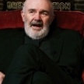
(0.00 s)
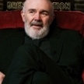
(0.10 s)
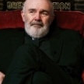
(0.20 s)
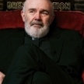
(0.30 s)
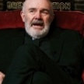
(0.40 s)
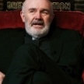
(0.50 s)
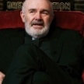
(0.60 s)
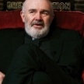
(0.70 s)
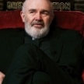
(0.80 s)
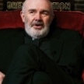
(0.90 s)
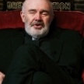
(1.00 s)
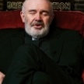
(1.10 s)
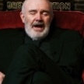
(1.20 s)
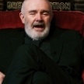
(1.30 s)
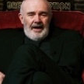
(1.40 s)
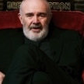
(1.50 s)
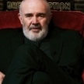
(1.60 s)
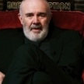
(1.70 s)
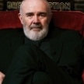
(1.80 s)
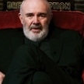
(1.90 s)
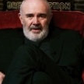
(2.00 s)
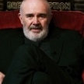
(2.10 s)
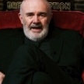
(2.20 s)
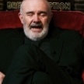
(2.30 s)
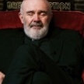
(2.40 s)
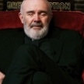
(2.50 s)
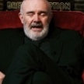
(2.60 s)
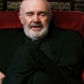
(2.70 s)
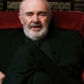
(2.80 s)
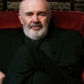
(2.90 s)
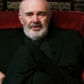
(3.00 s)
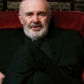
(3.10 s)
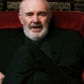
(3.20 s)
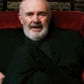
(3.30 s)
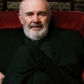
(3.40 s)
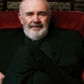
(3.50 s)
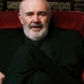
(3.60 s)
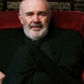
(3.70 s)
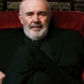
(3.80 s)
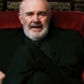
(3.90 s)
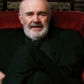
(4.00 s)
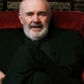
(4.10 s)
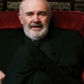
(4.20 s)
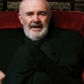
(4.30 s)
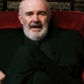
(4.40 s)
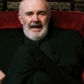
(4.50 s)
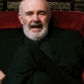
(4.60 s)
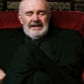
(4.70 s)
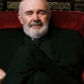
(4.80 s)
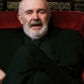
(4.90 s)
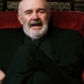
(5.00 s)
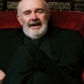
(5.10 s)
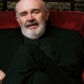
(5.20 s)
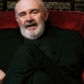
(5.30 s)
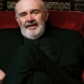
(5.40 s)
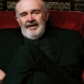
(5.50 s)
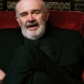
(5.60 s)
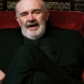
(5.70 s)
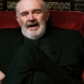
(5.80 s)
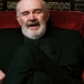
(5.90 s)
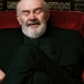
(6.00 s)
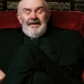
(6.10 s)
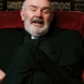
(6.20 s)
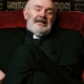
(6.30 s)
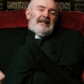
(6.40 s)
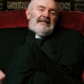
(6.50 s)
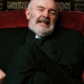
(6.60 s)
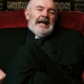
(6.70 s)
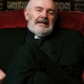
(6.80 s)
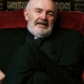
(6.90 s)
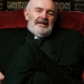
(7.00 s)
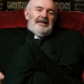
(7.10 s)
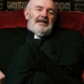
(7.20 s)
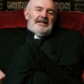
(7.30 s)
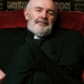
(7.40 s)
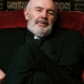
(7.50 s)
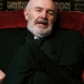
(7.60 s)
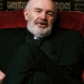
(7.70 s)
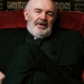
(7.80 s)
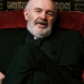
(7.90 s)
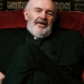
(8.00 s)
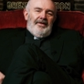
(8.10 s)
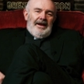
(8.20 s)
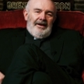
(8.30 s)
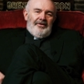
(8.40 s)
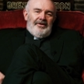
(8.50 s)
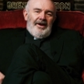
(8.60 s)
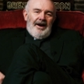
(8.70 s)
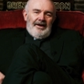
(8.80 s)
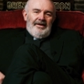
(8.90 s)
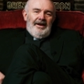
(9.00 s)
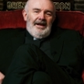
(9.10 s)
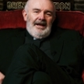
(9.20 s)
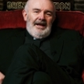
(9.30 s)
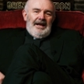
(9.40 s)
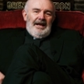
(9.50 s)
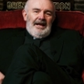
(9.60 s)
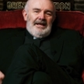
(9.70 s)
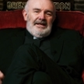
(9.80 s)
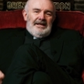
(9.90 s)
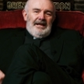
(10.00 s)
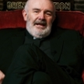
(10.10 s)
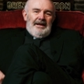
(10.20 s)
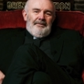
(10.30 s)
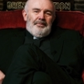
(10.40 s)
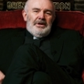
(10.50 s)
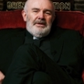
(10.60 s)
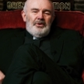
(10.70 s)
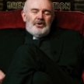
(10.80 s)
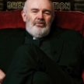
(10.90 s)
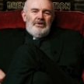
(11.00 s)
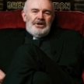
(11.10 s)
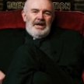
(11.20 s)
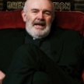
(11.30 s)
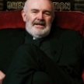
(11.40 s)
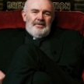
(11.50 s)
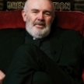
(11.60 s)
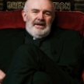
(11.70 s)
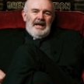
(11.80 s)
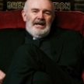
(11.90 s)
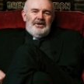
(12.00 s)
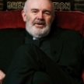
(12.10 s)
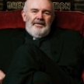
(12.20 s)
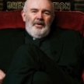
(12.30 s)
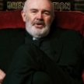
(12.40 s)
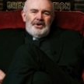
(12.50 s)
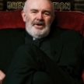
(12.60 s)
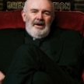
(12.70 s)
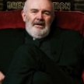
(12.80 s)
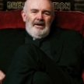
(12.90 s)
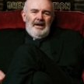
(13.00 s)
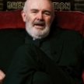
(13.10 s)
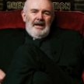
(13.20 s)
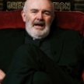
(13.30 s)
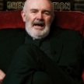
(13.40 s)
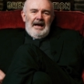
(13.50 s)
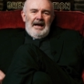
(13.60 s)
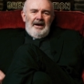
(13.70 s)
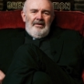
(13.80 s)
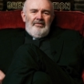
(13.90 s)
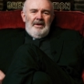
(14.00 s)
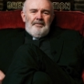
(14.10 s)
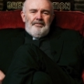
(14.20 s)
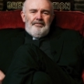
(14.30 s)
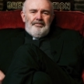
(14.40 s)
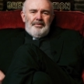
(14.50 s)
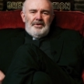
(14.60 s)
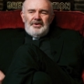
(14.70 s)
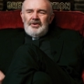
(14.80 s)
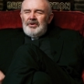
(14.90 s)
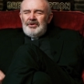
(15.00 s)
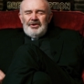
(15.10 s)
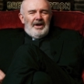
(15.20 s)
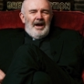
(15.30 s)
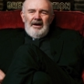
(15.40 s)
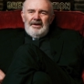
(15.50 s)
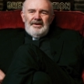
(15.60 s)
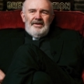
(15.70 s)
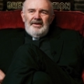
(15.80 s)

Benedict Groeschel, I remember, the late Benedict Groeschel, Father Benedict, explaining that, in fact, that depiction of the Sacred Heart is pretty much originates with a devotional uh, reproduction art